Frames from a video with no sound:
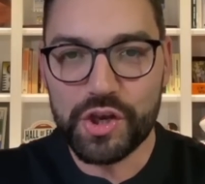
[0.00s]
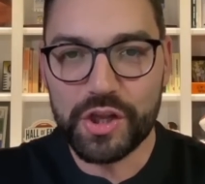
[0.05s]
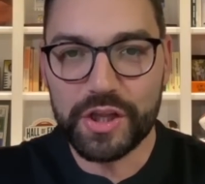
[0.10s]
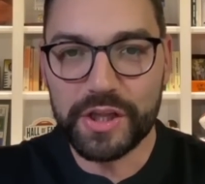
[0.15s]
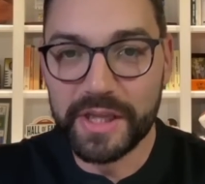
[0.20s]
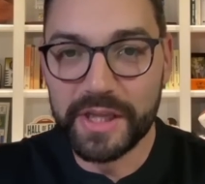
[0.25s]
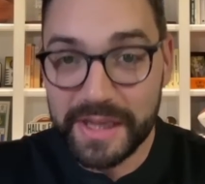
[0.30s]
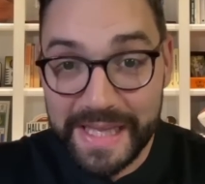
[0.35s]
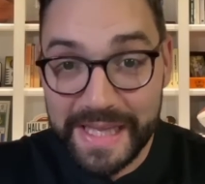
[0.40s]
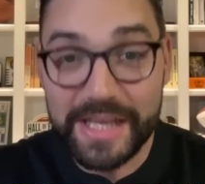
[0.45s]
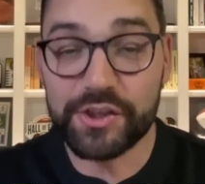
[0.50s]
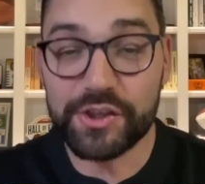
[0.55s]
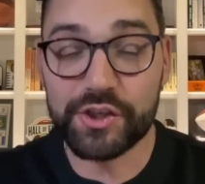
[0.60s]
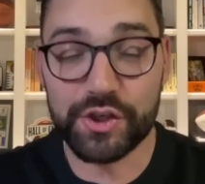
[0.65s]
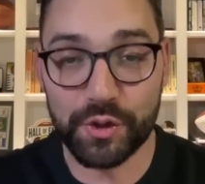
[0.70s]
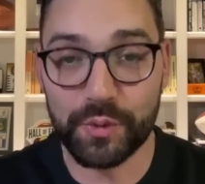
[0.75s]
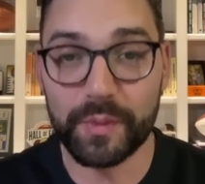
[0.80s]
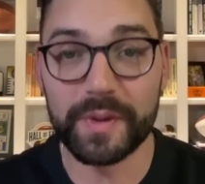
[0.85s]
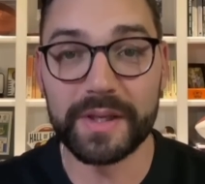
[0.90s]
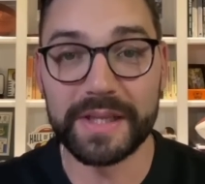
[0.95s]

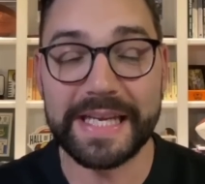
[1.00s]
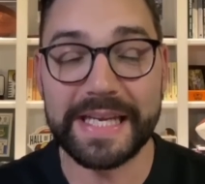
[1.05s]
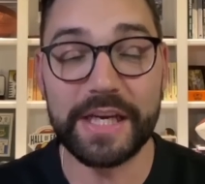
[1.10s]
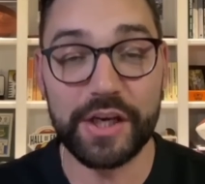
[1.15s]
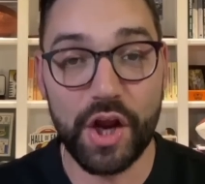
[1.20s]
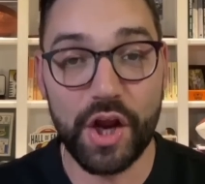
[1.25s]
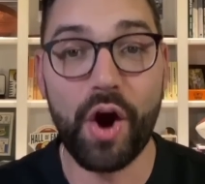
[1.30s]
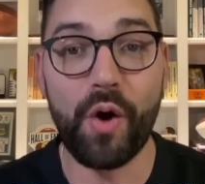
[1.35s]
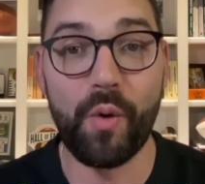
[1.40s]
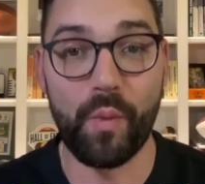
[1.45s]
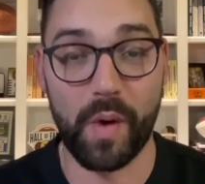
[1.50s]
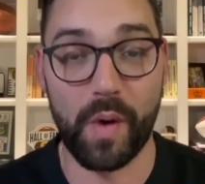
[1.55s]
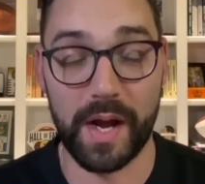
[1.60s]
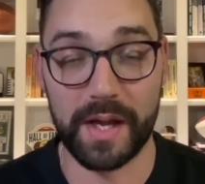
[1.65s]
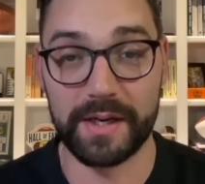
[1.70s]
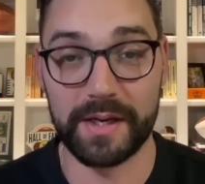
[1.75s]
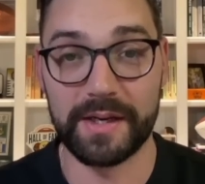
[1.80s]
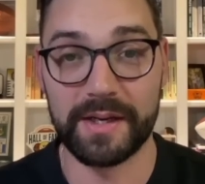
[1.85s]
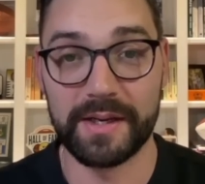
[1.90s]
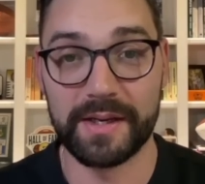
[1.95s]
Literally no
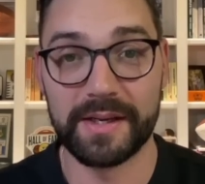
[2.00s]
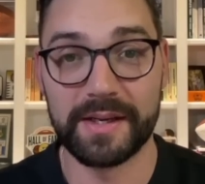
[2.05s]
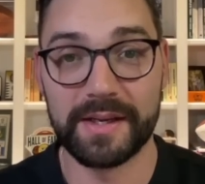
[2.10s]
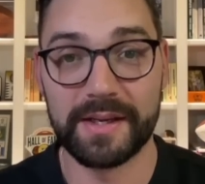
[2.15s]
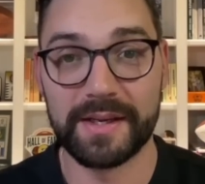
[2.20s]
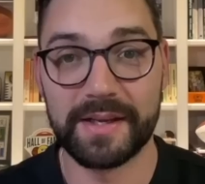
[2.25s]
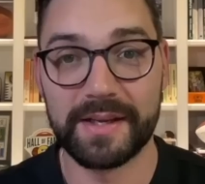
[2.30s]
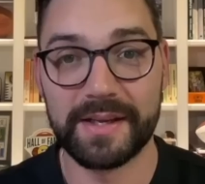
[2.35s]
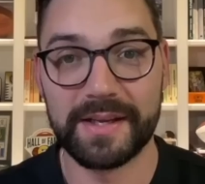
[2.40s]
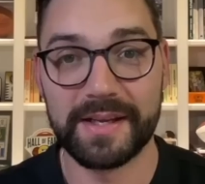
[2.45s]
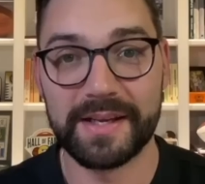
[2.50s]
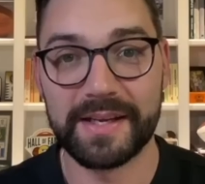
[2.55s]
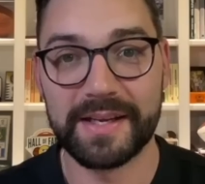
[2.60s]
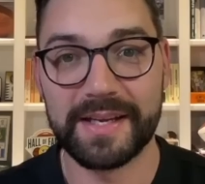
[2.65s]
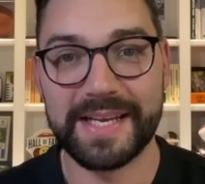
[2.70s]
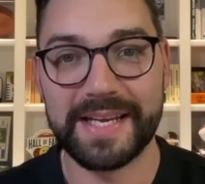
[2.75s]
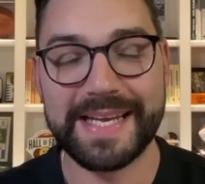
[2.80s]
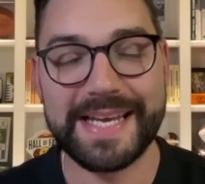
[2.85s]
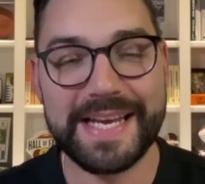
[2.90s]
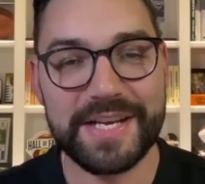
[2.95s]
one
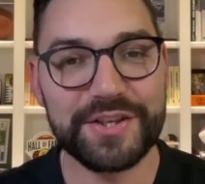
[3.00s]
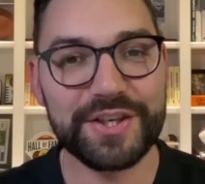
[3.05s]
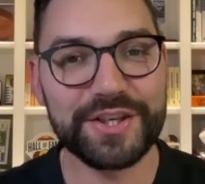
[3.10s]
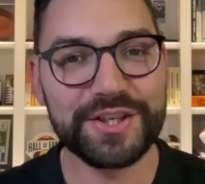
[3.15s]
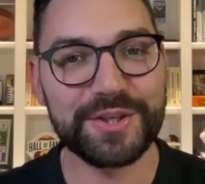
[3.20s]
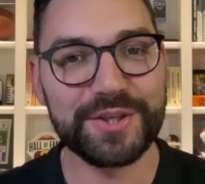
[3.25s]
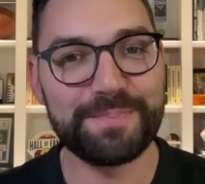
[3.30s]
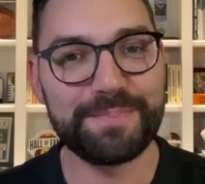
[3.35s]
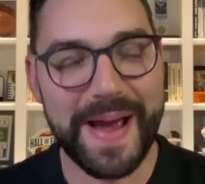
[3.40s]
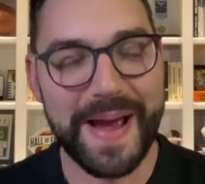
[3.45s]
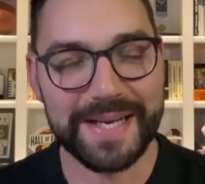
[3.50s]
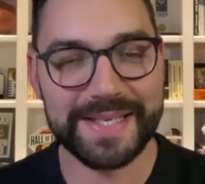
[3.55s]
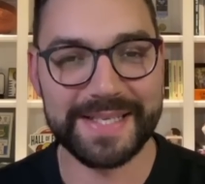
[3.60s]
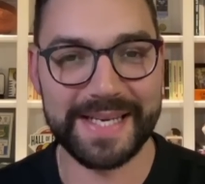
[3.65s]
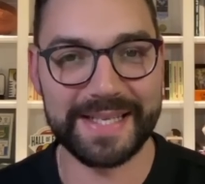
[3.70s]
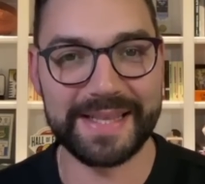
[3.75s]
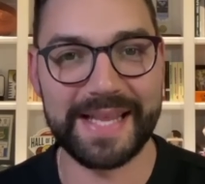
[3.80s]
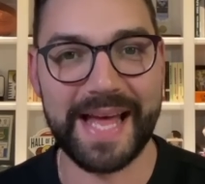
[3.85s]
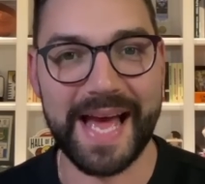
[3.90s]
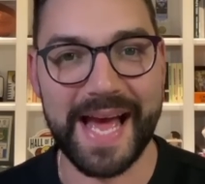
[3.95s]
is
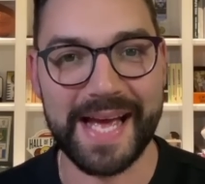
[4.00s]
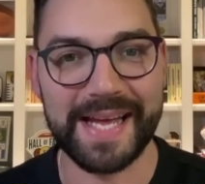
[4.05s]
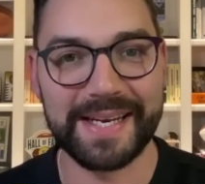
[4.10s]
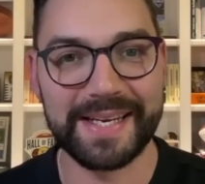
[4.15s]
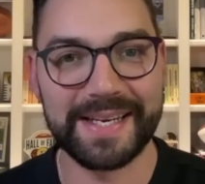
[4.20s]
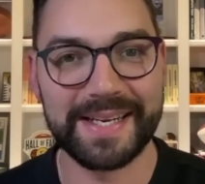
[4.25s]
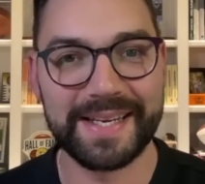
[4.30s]
expecting that.